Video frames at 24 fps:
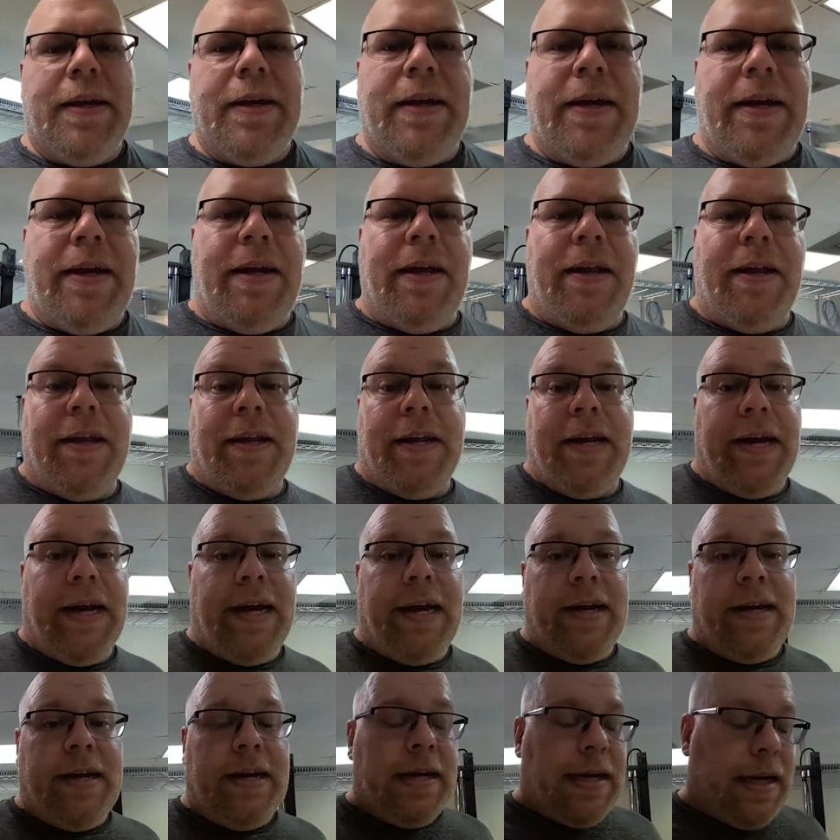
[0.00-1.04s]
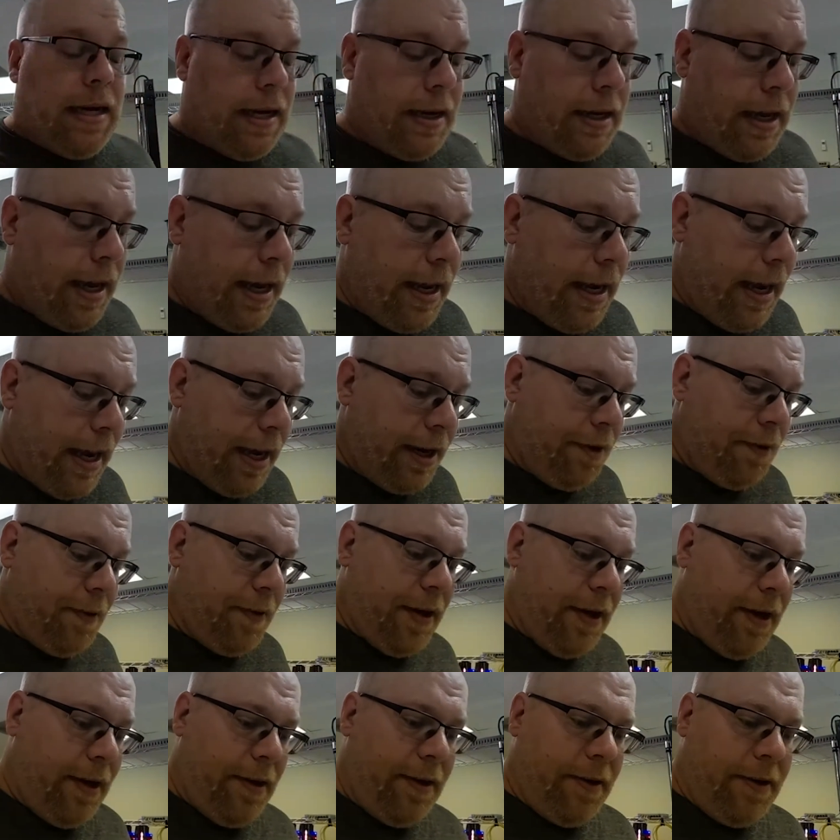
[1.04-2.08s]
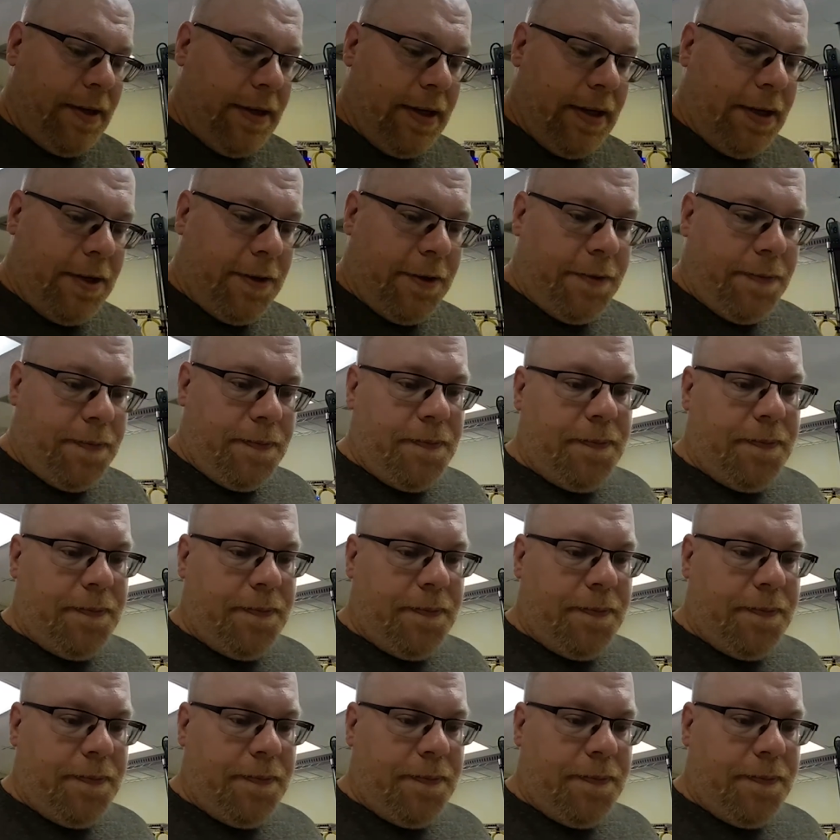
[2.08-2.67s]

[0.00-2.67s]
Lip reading: Other than that, I don't think, you know,